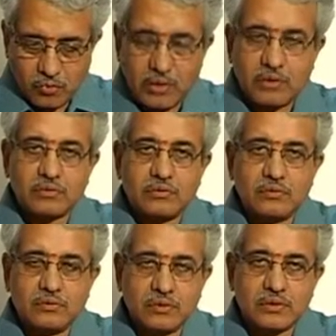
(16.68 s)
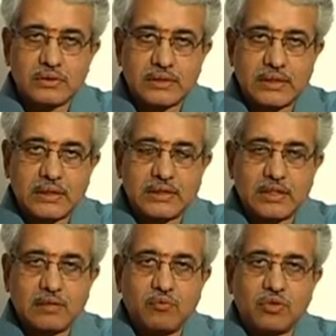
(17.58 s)
we have to certainly
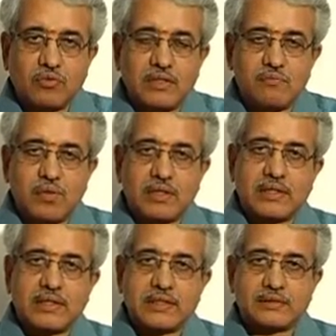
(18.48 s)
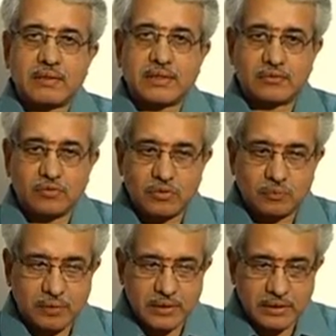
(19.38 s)
talk about one important aspect, one
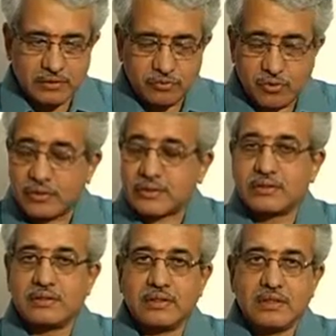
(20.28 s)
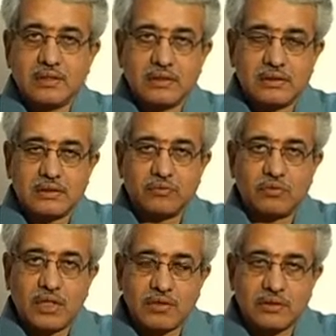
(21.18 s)
important force that
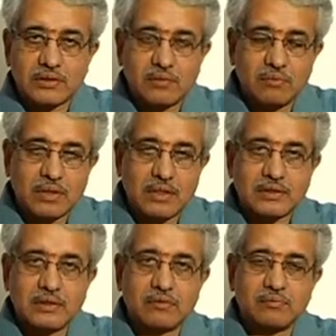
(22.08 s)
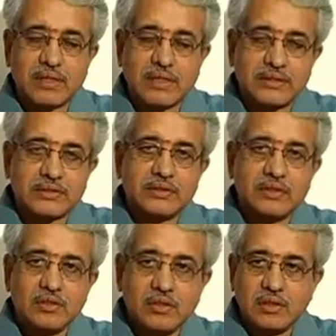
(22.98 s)
we always come across in our mechanics.
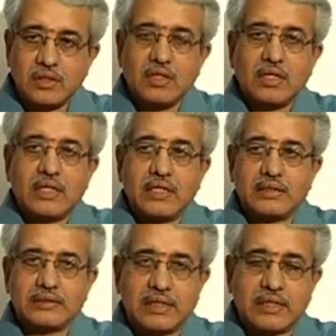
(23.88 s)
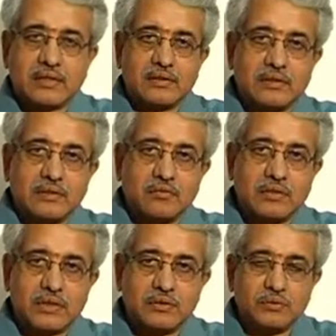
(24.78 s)
It is there,
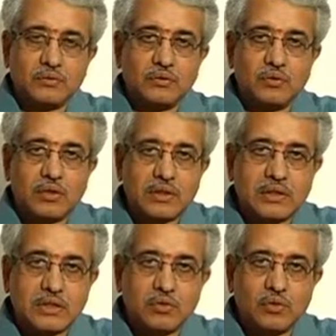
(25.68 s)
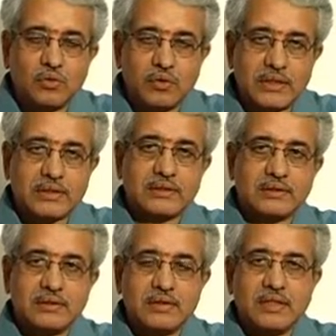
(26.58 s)
whether you notice or you don't notice,
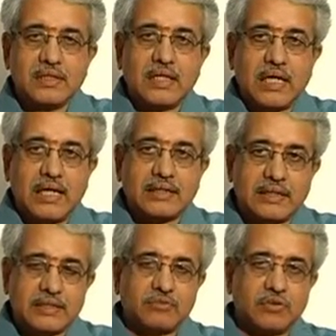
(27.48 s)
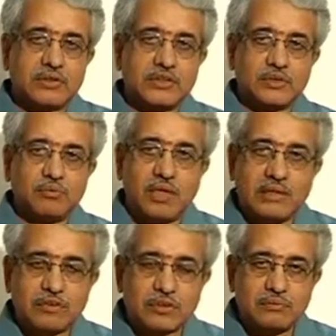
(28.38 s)
and that force is to be
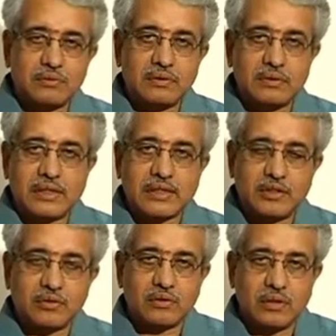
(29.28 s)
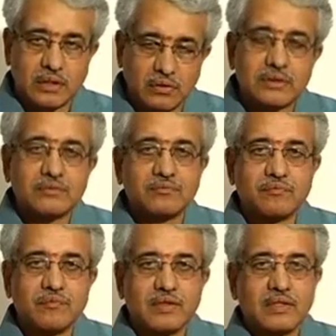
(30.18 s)
always to be taken into account.
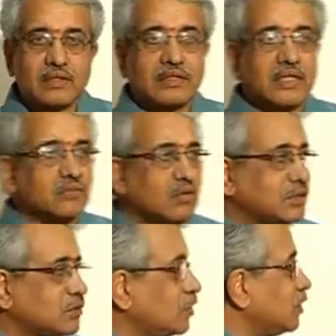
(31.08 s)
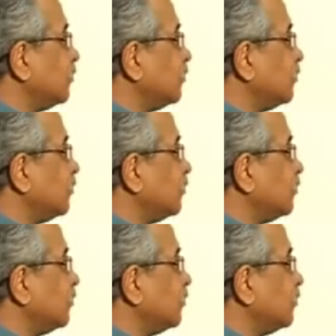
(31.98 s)
That is what is called